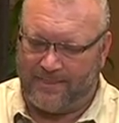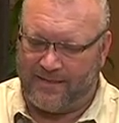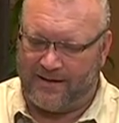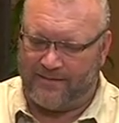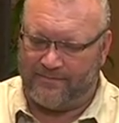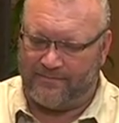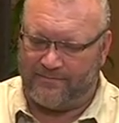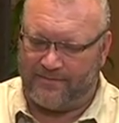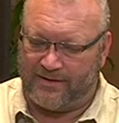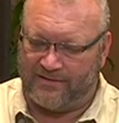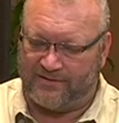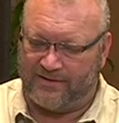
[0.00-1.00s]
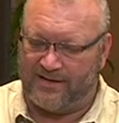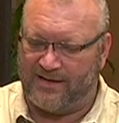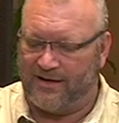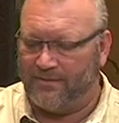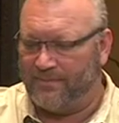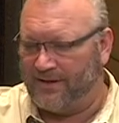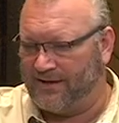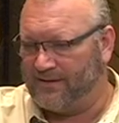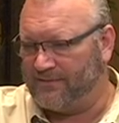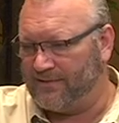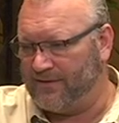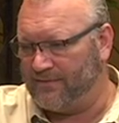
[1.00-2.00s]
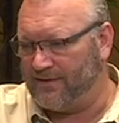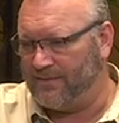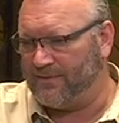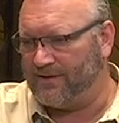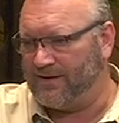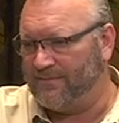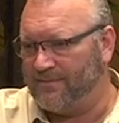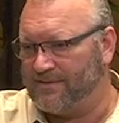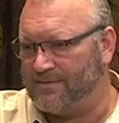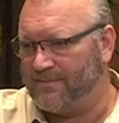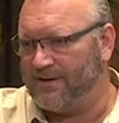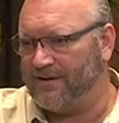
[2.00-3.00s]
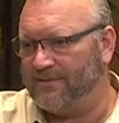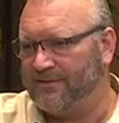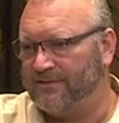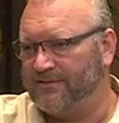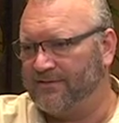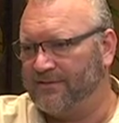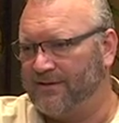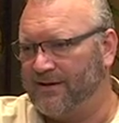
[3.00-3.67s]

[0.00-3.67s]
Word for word: certainly helping a number of government departments.